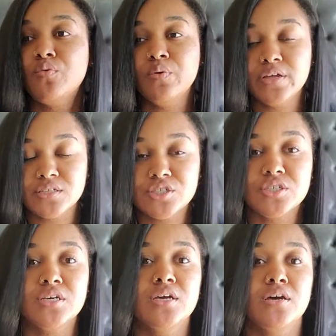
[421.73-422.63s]

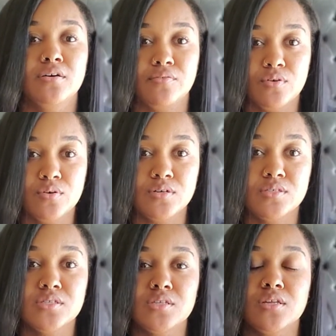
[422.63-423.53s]
which of
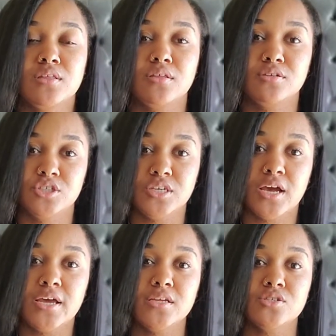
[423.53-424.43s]
course GI
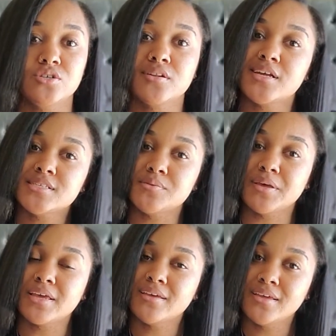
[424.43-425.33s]
is your
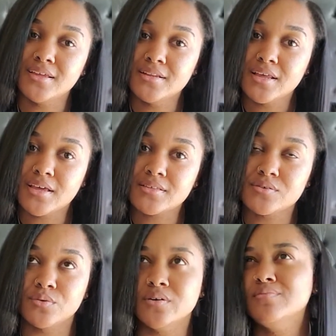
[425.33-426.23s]
glycemic index,
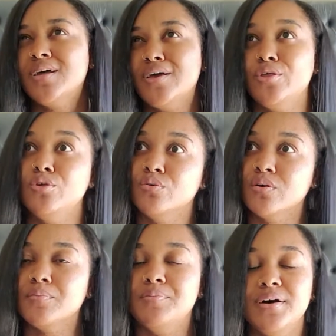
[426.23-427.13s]
or not
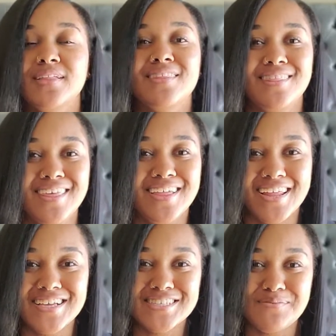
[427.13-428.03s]
your, but the
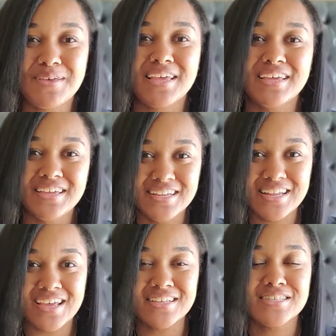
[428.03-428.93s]
glycemic
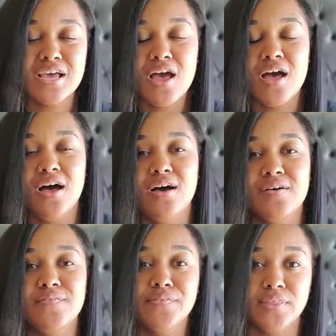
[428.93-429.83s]
index
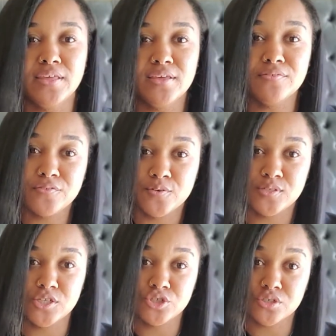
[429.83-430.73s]
of the foods
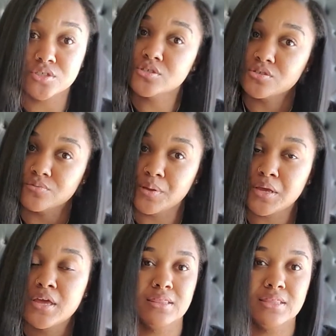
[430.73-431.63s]
that you're consuming.
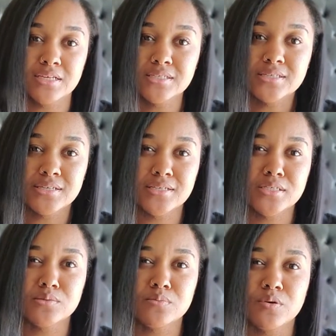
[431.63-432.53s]
This
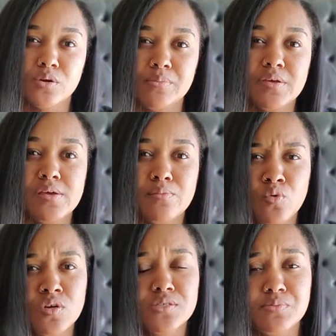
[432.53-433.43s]
is going to be
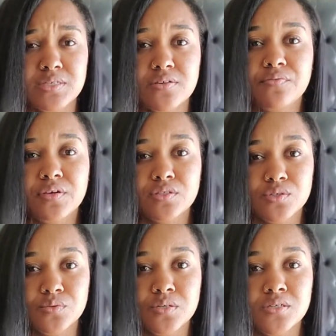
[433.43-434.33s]
more specific
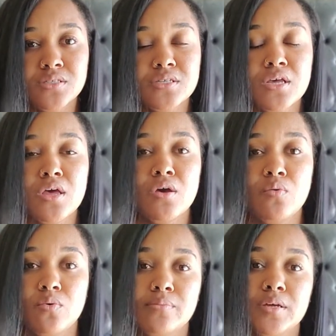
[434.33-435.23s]
towards
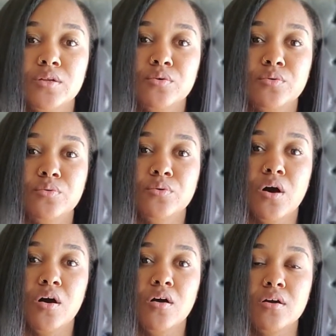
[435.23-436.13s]
women who
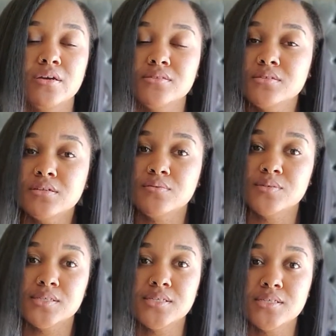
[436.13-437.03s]
are insulin
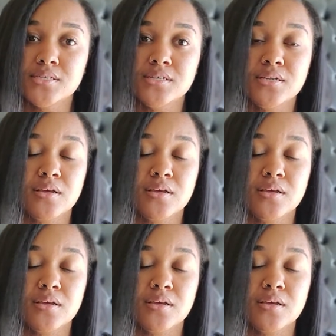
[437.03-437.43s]
resistant,